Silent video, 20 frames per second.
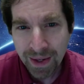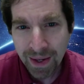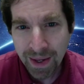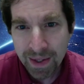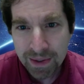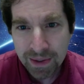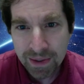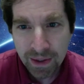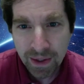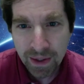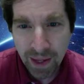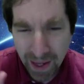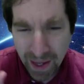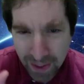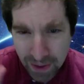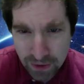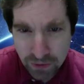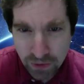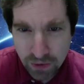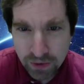And
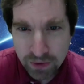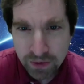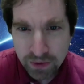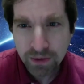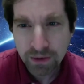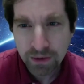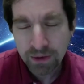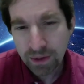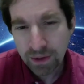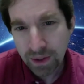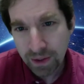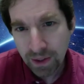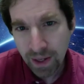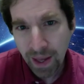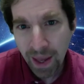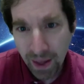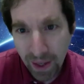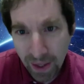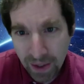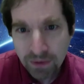hey look it
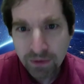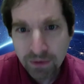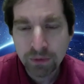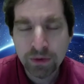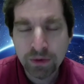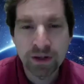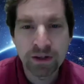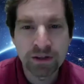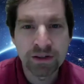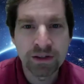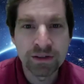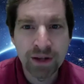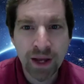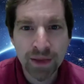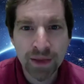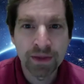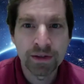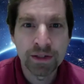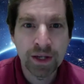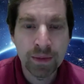can do this is
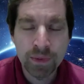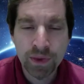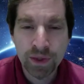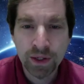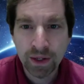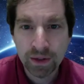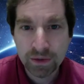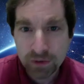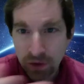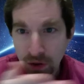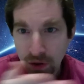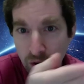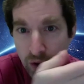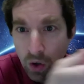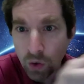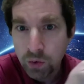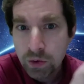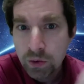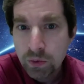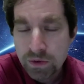not the same thing as
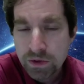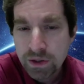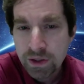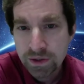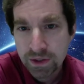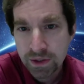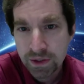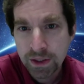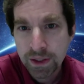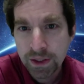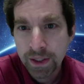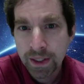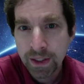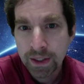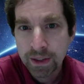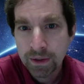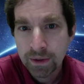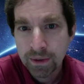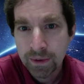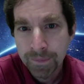go use this in
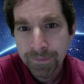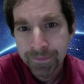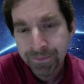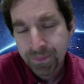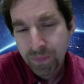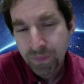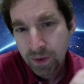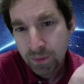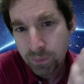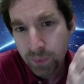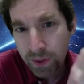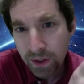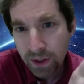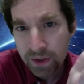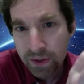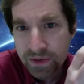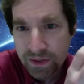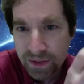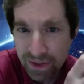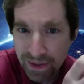clinic
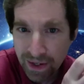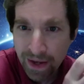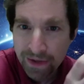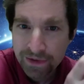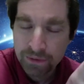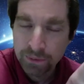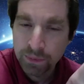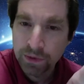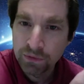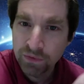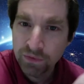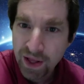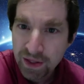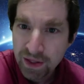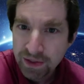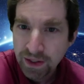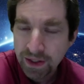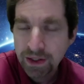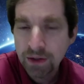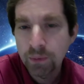because it hasn't been
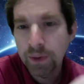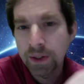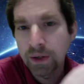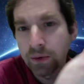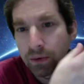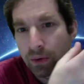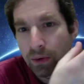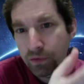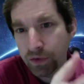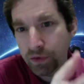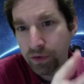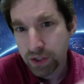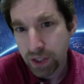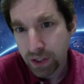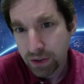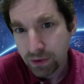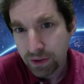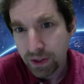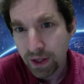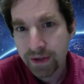validated. We don't know if it
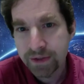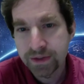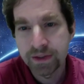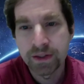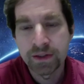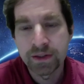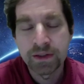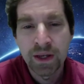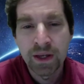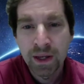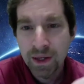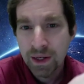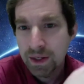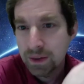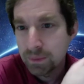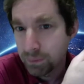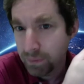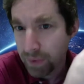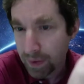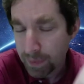generalizes.
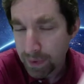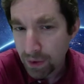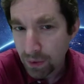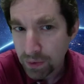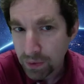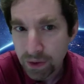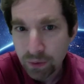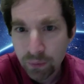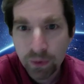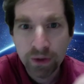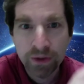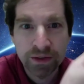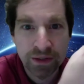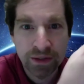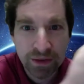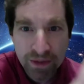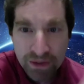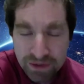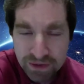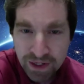It maybe only works
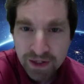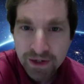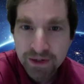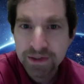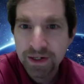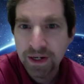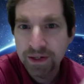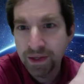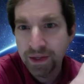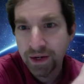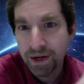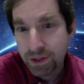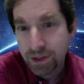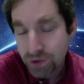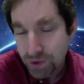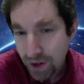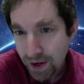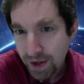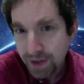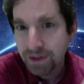in this data set that I
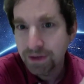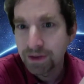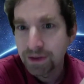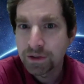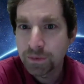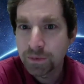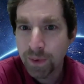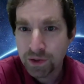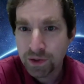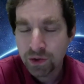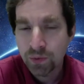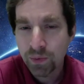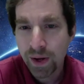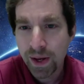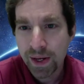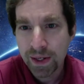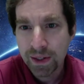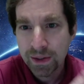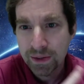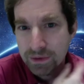tried in this special
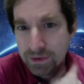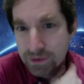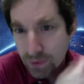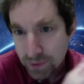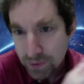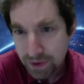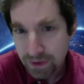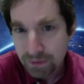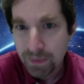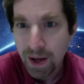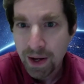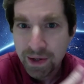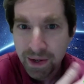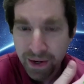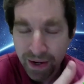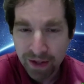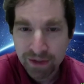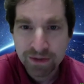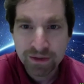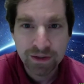way, and it's only in my
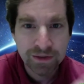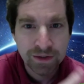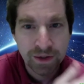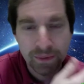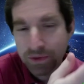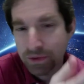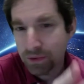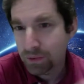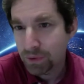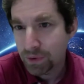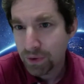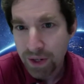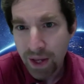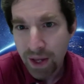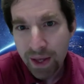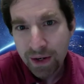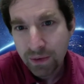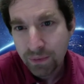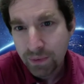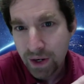hands because I'm so good
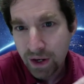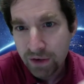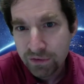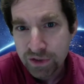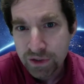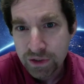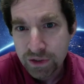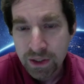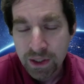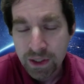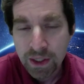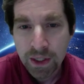at it, whatever.